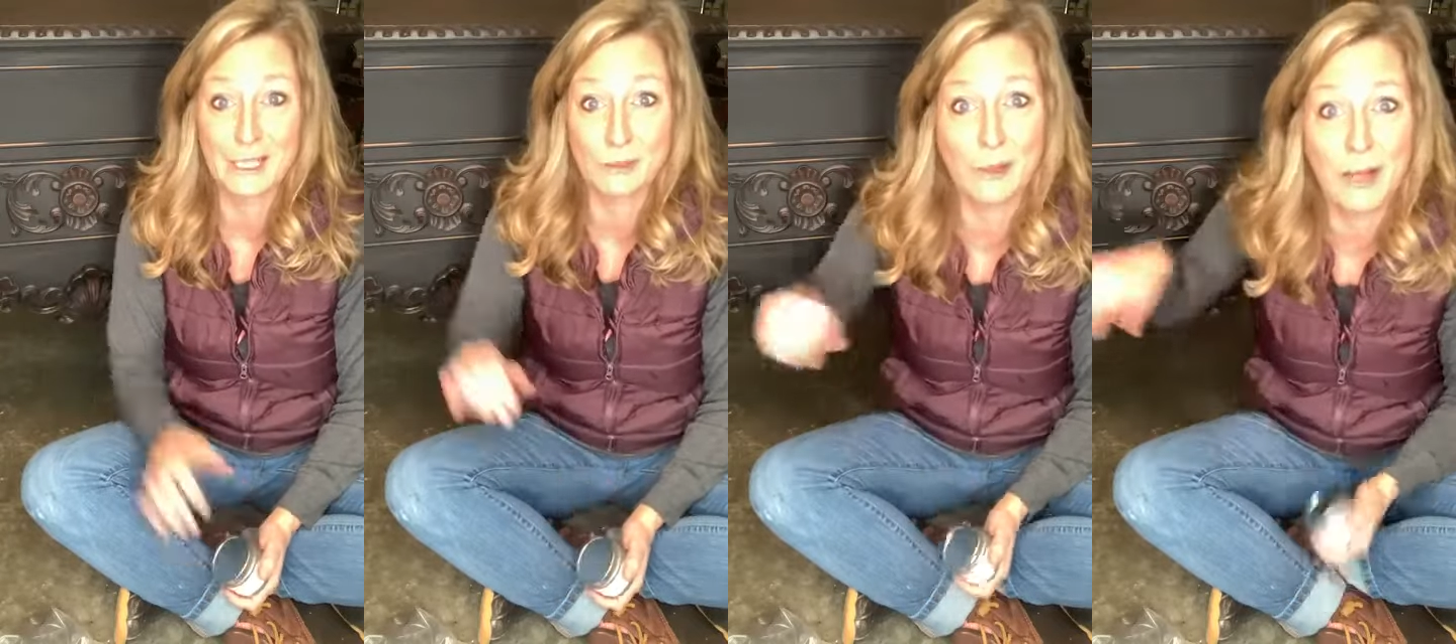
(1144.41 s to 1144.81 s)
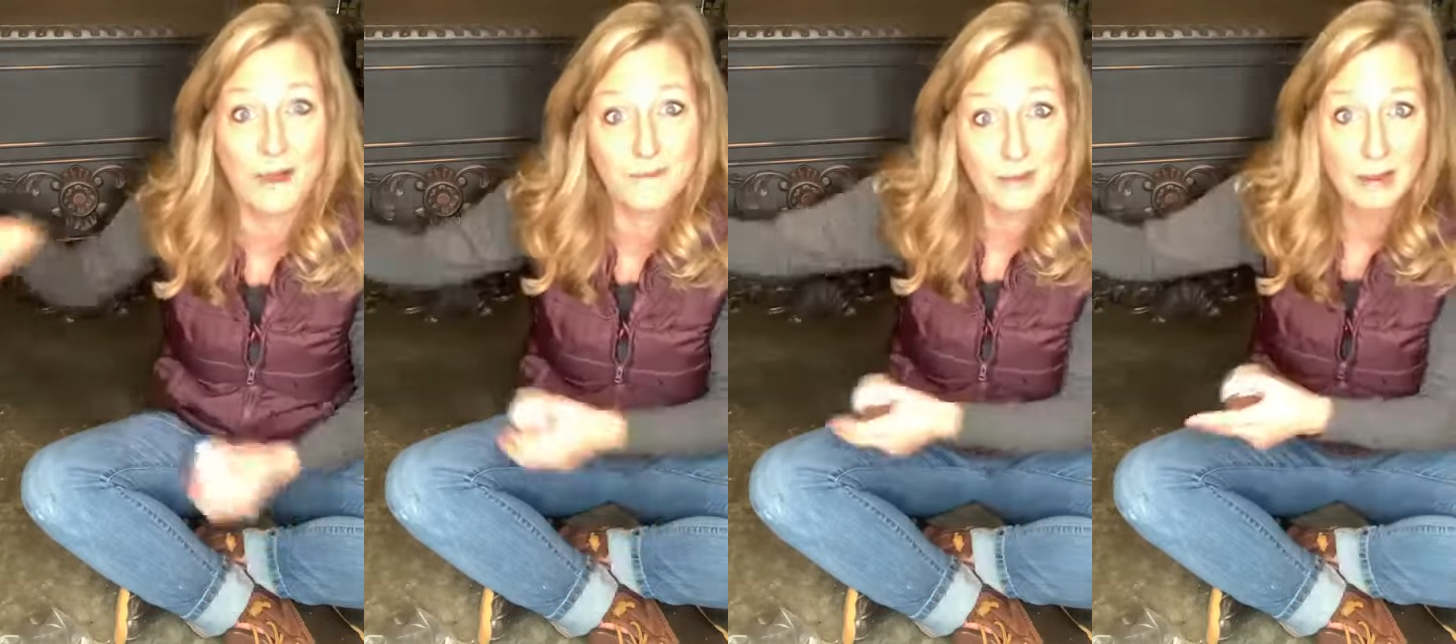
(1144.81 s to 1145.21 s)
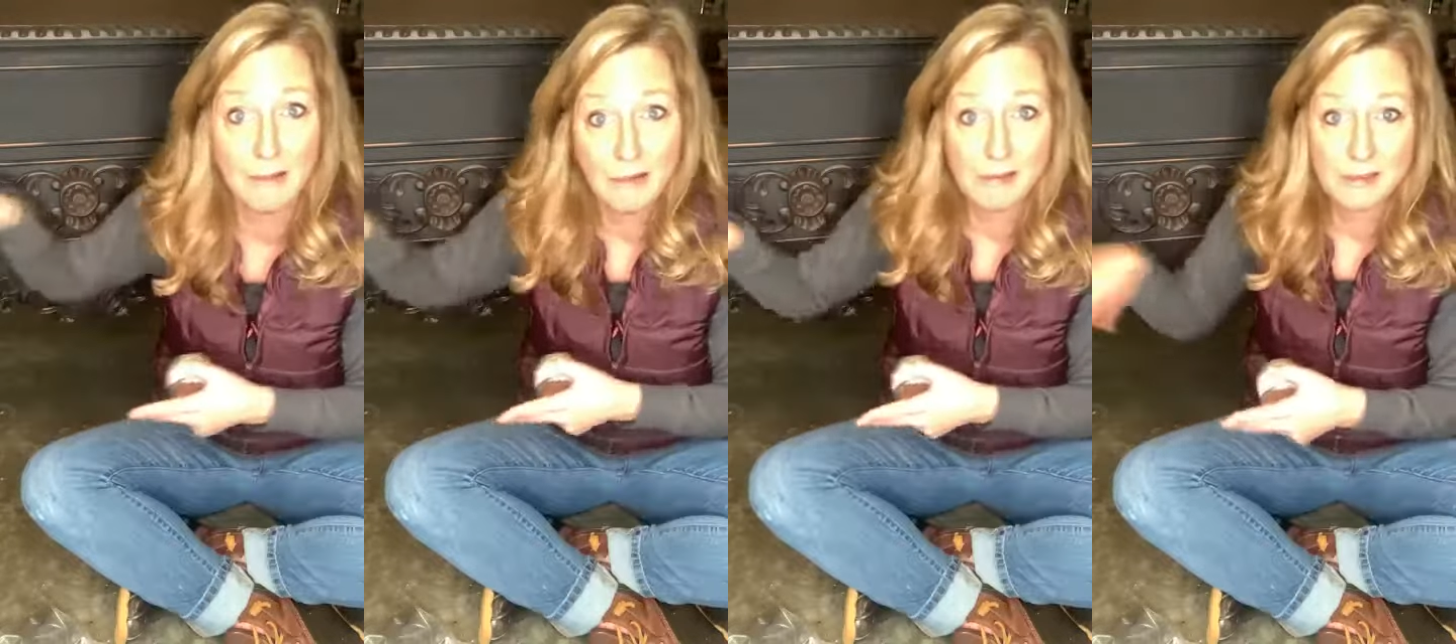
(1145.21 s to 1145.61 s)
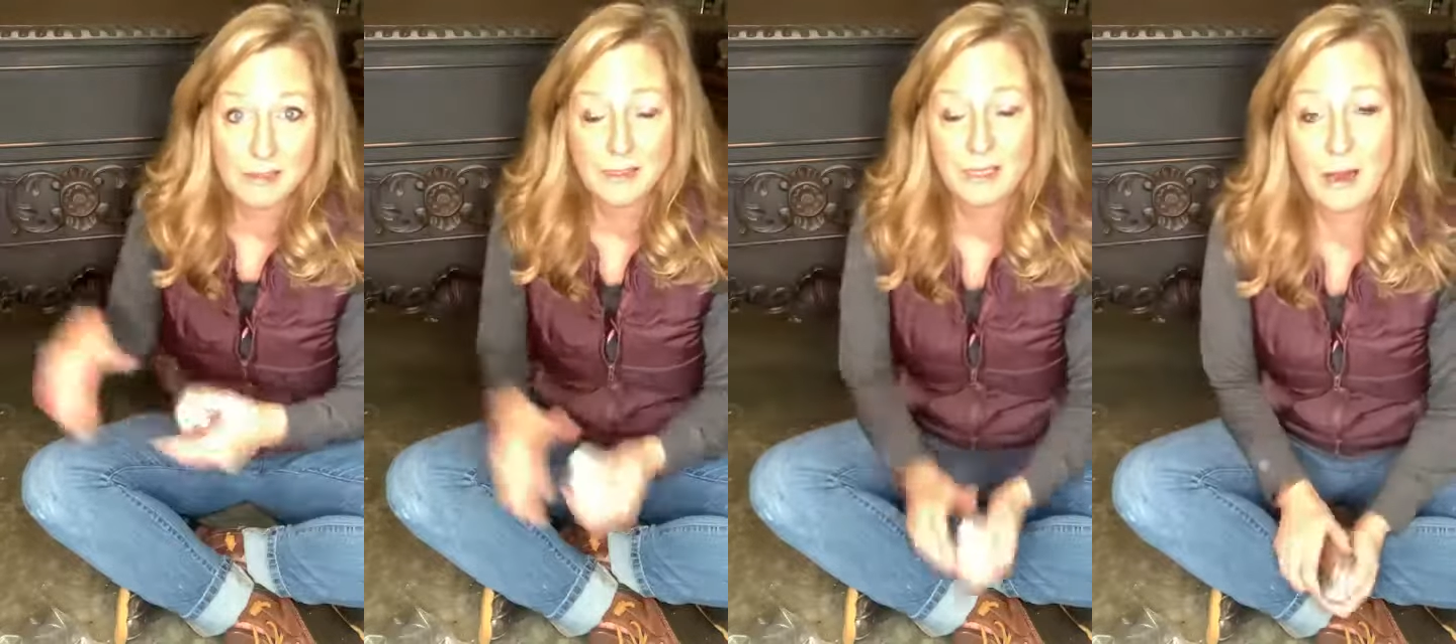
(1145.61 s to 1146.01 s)
That's why
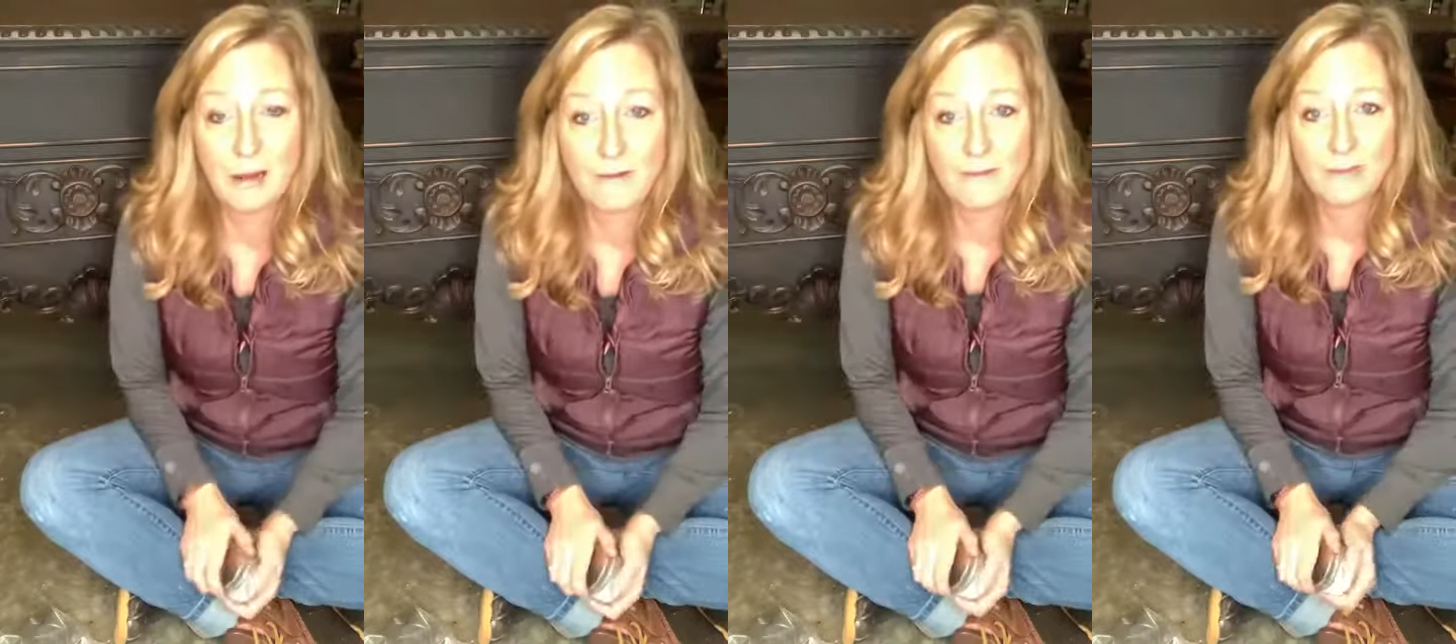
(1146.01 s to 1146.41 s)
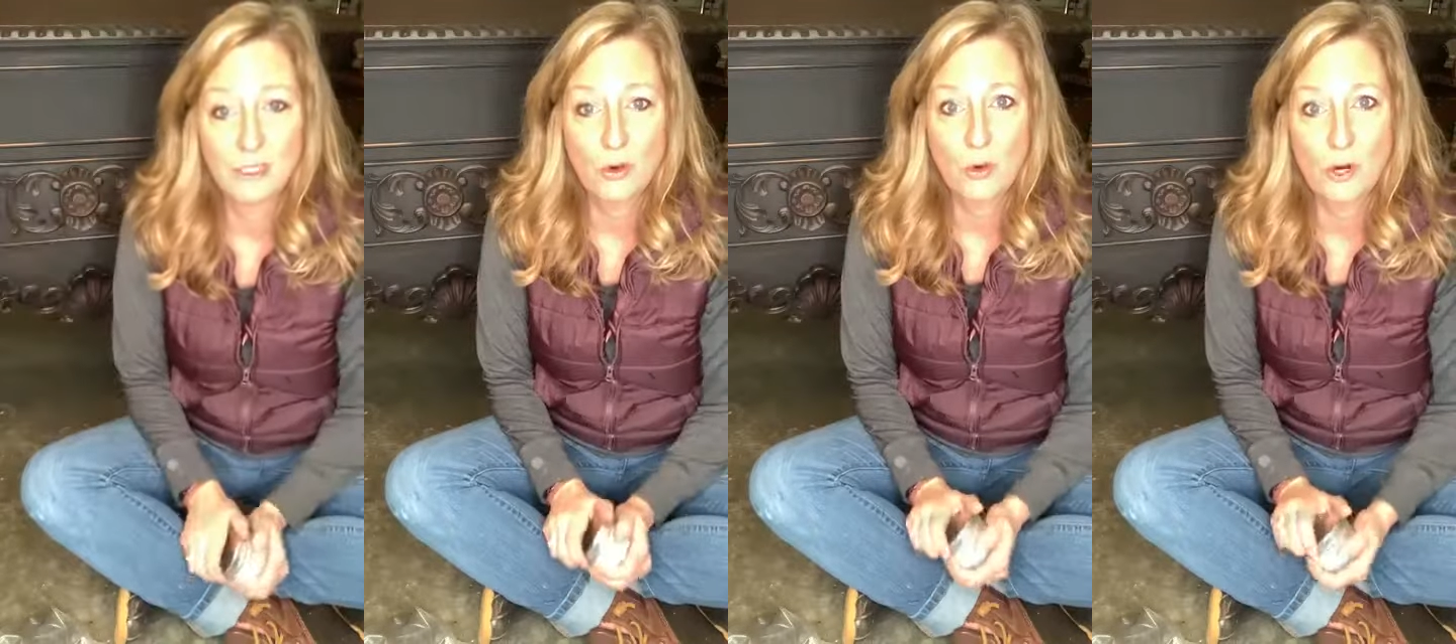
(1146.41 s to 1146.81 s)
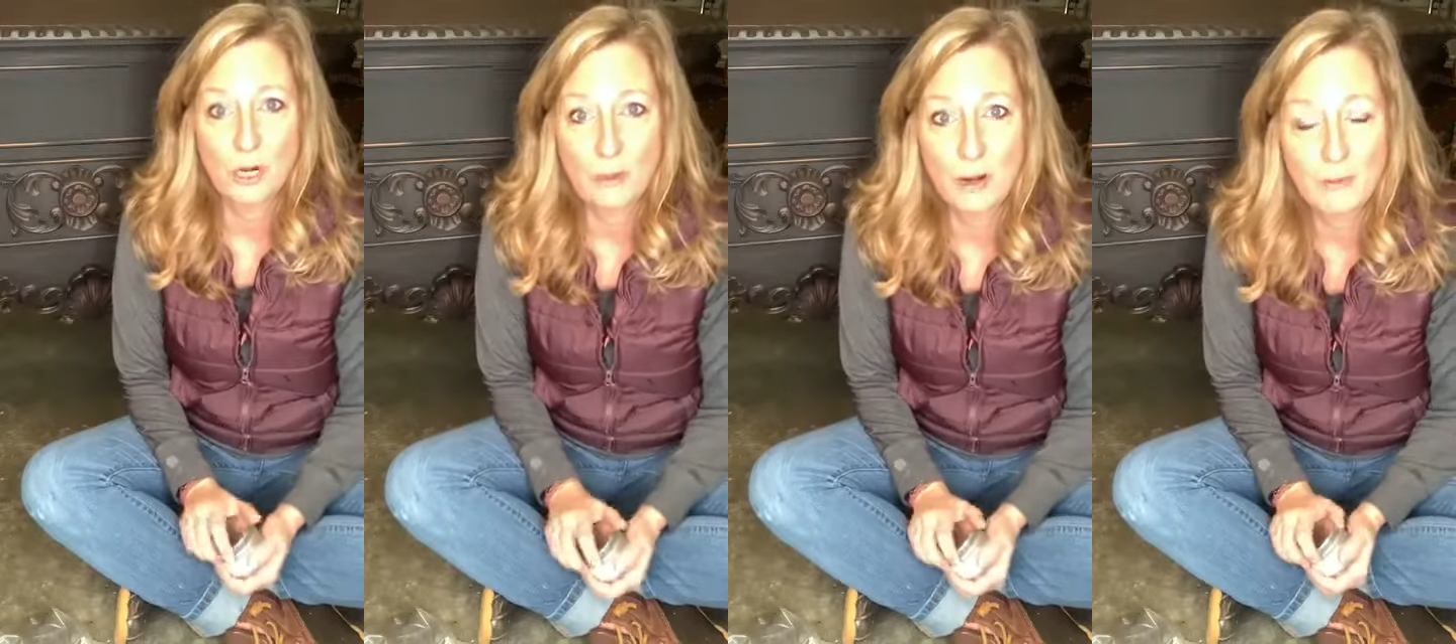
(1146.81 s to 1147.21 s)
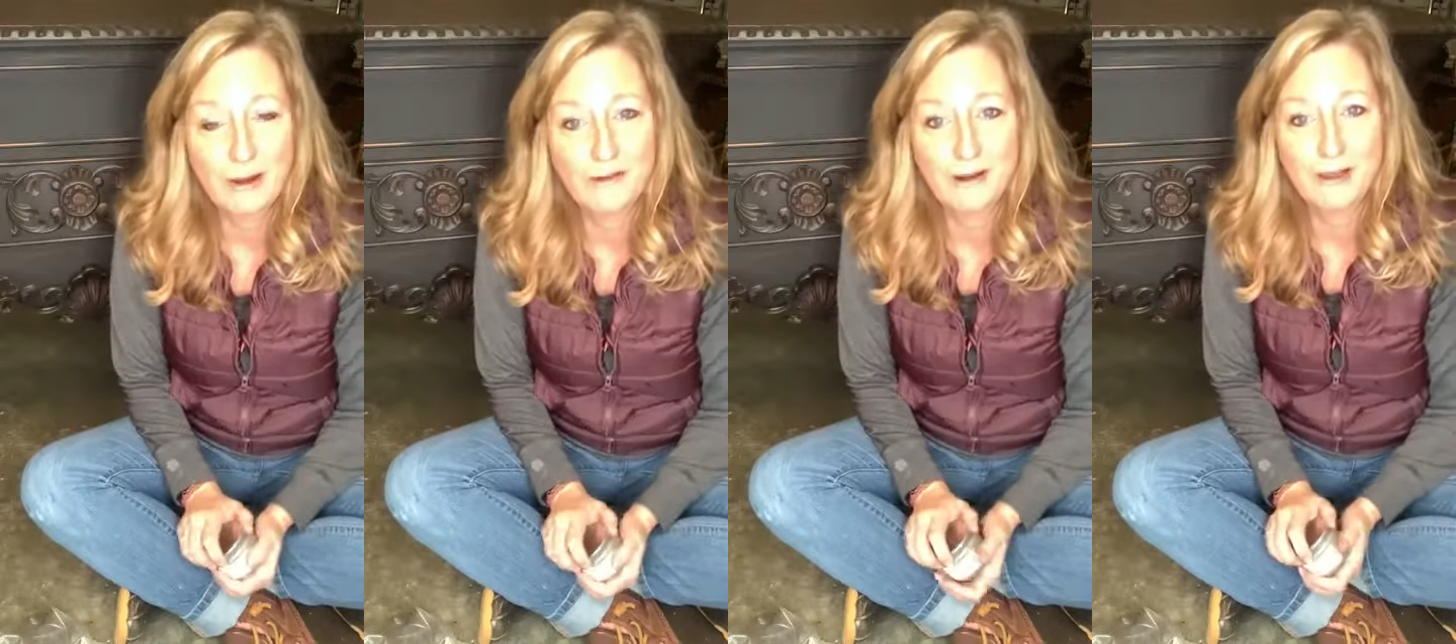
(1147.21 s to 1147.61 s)
I'm, so hoarded up here in
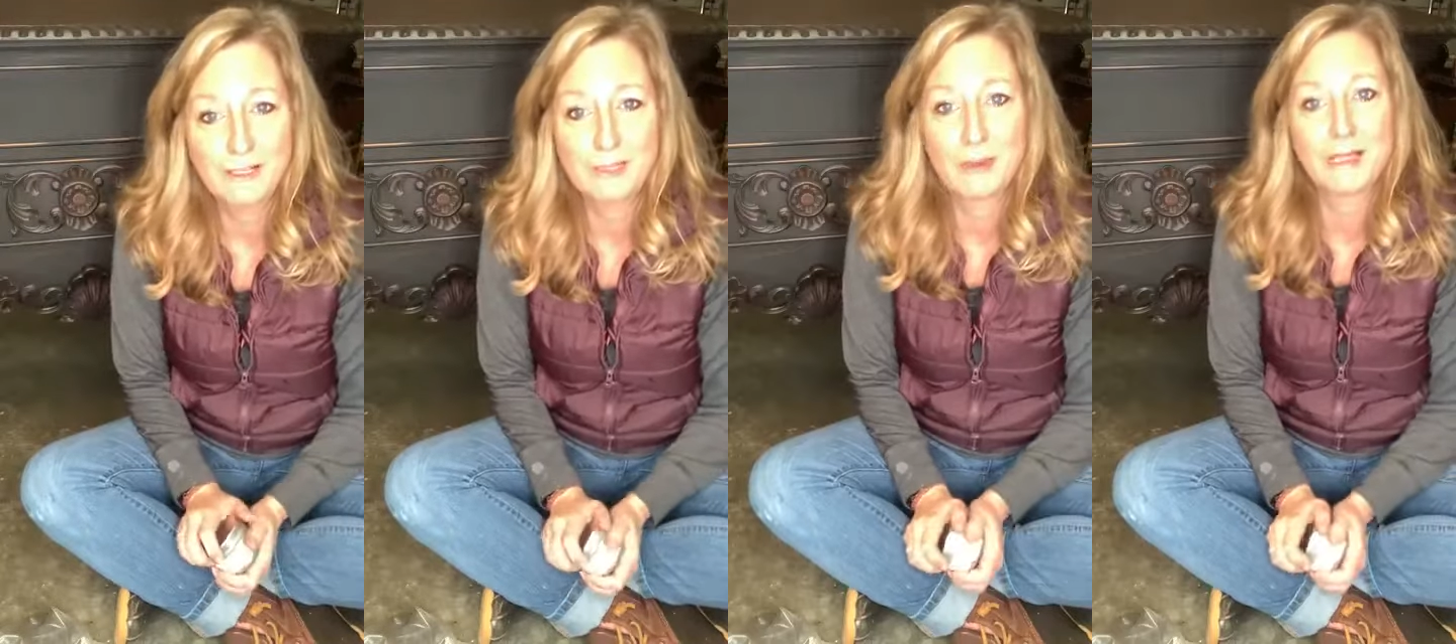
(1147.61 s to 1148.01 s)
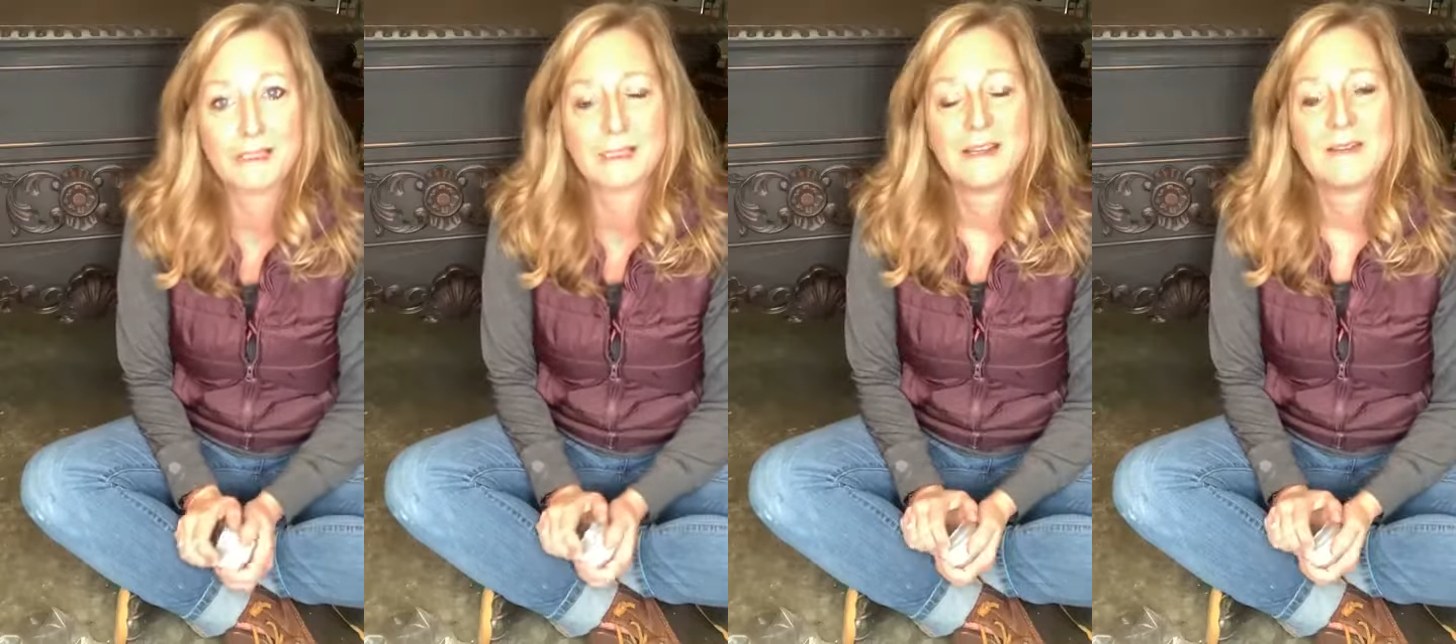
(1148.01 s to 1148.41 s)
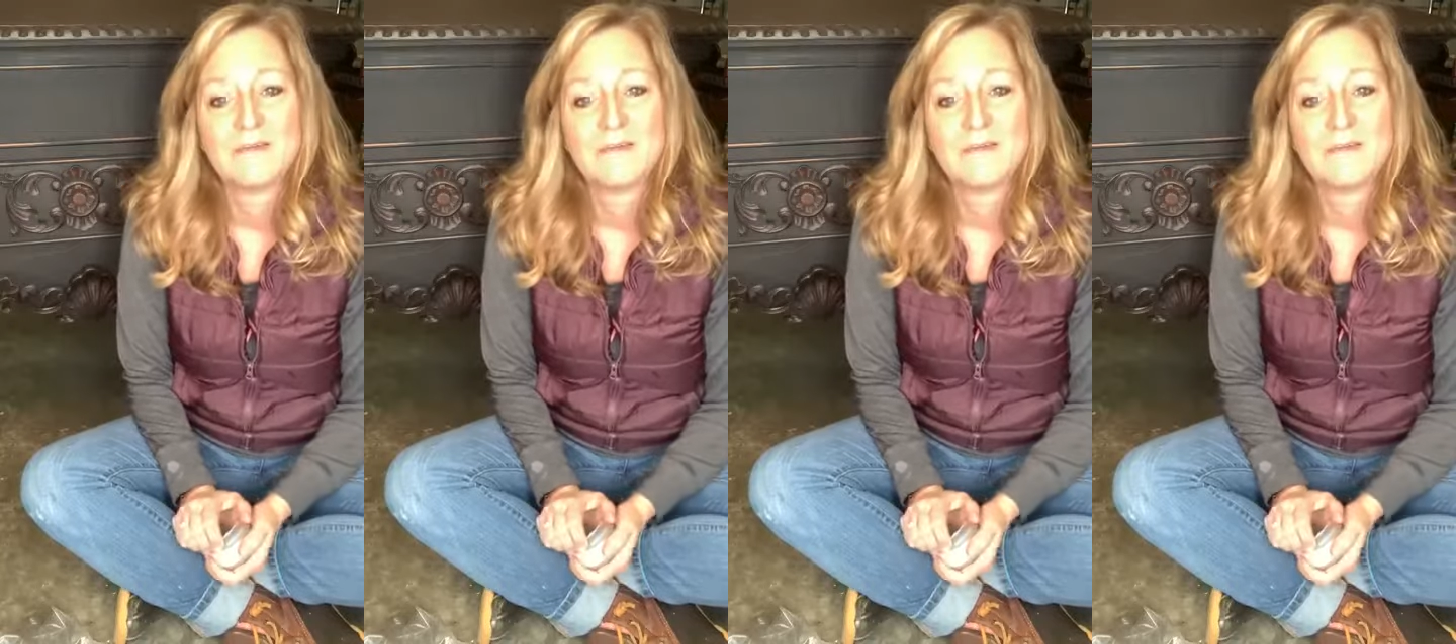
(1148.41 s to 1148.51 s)
my garage space.